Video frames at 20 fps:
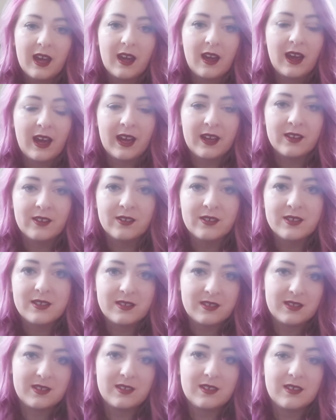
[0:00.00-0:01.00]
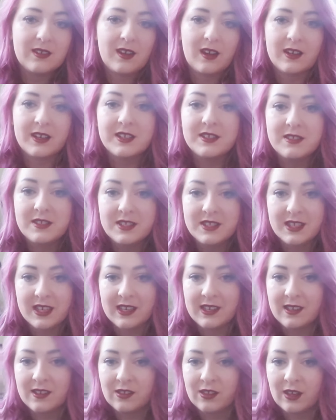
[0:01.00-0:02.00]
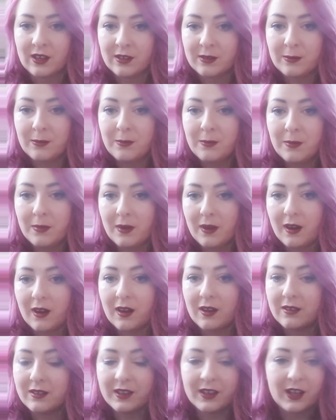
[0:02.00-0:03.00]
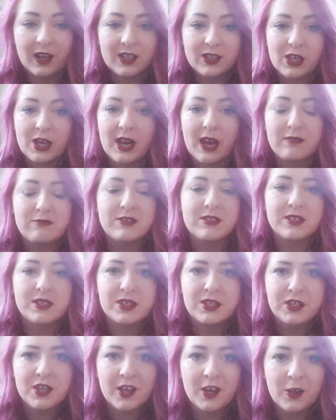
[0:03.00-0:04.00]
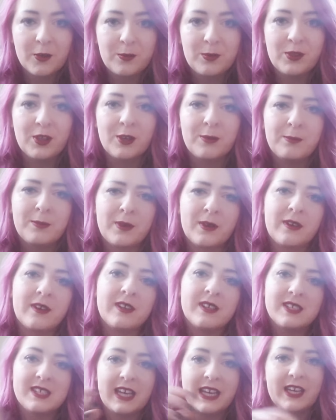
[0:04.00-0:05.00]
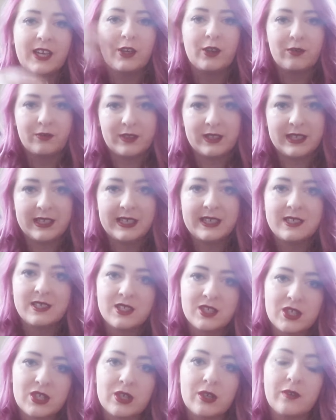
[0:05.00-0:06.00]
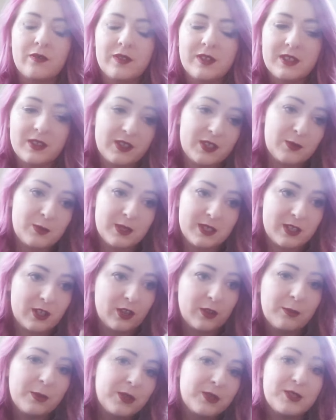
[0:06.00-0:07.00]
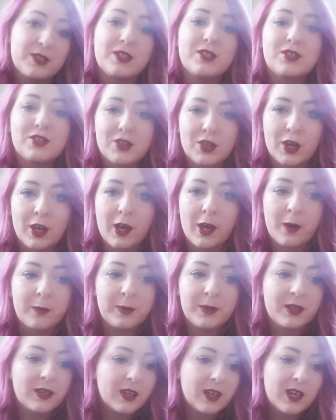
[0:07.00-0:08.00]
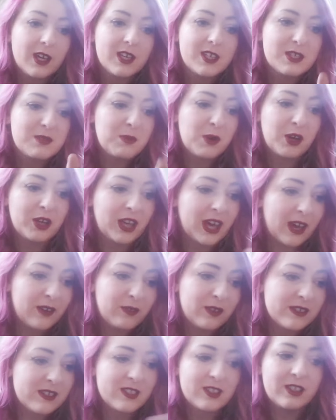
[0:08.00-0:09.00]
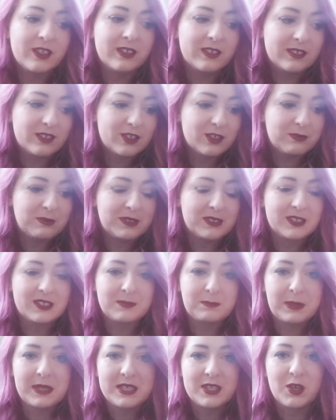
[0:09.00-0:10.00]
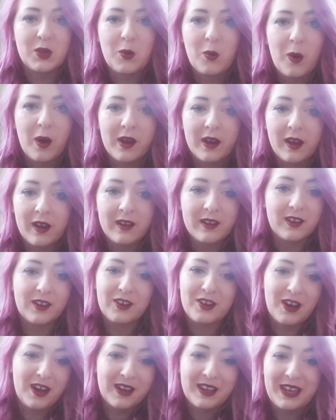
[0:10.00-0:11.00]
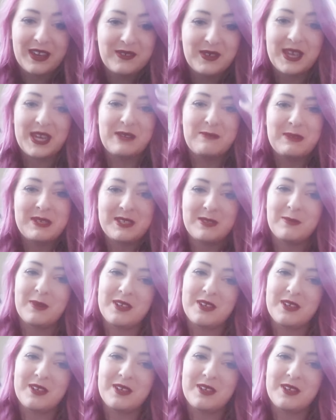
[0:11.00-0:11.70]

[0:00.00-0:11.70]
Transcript: And I can see them. You know, I don't have to disturb them by taking off the lid and stuff. This one's like the most disturbed spider ever. It's like just wants peace and quiet, and I can't give it him because I'm